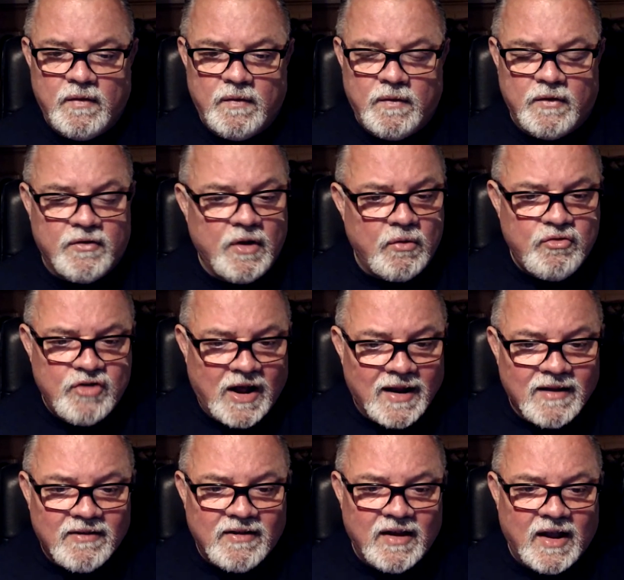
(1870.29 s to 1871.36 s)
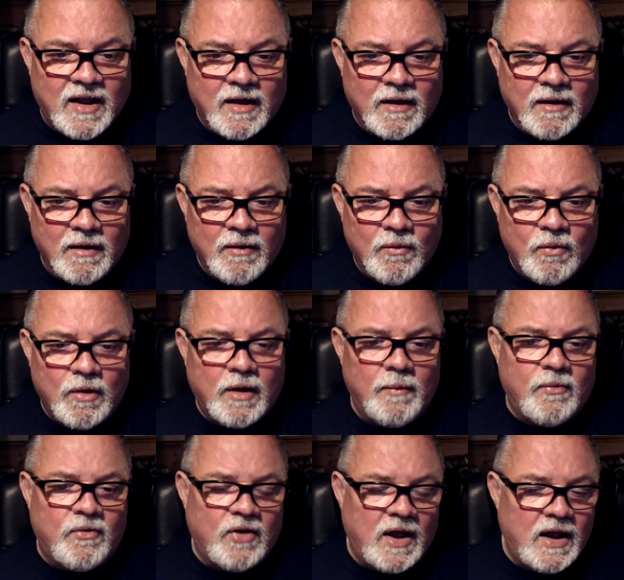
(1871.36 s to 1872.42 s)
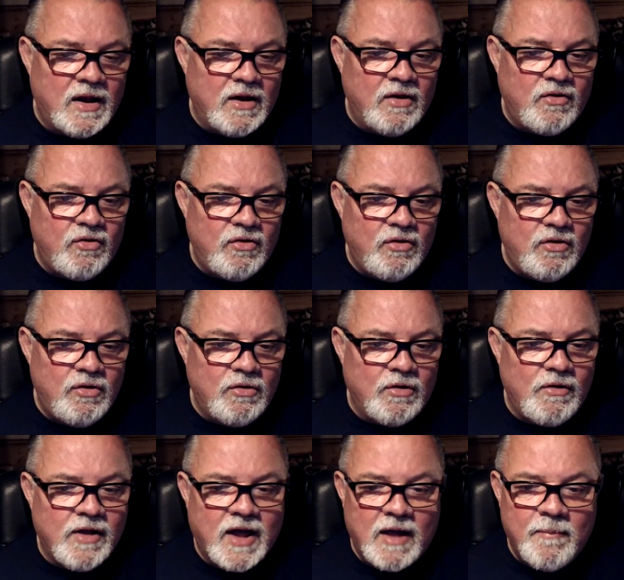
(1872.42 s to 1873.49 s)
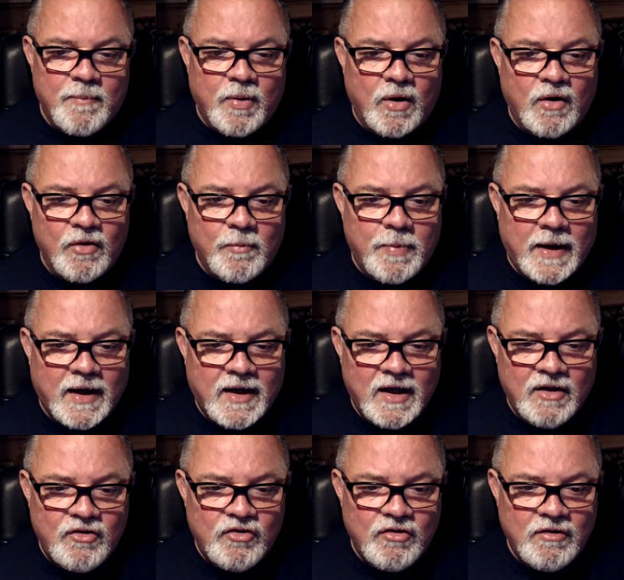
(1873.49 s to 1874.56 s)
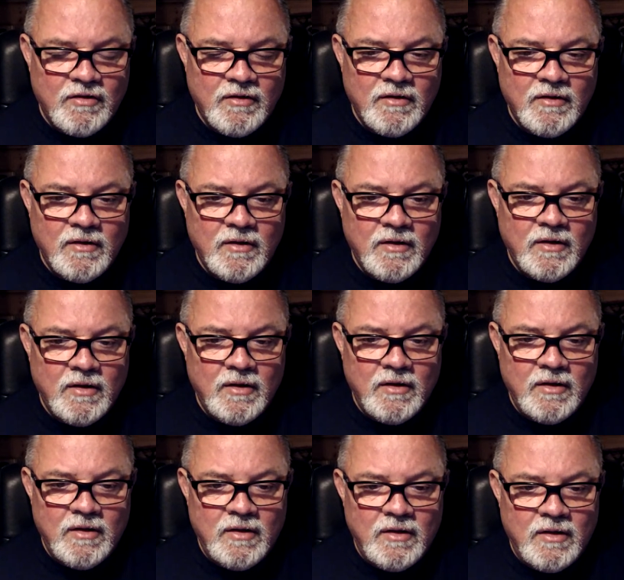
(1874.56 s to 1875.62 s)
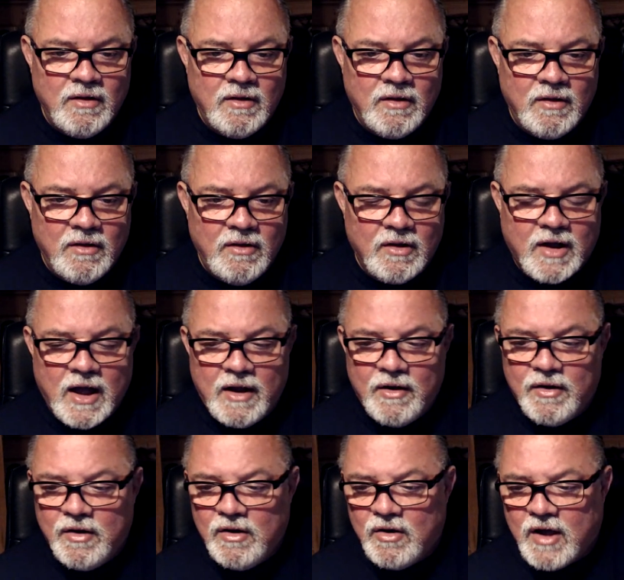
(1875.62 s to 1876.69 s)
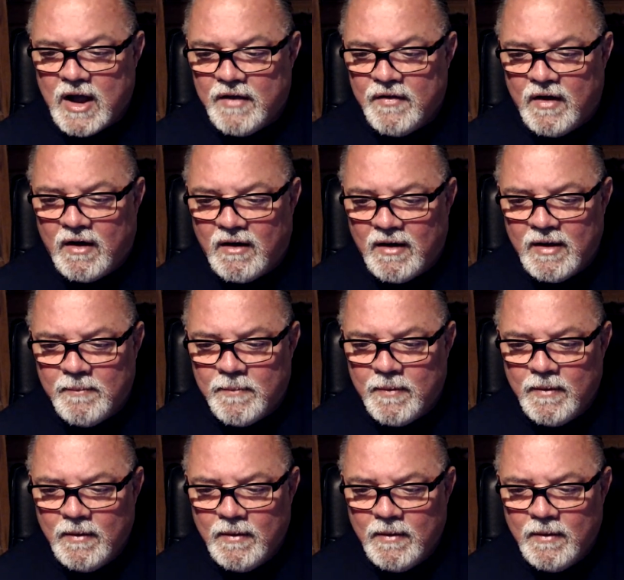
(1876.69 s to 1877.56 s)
There's no jealousy here. What I'm saying is you're only getting part of the package. You're getting the hype.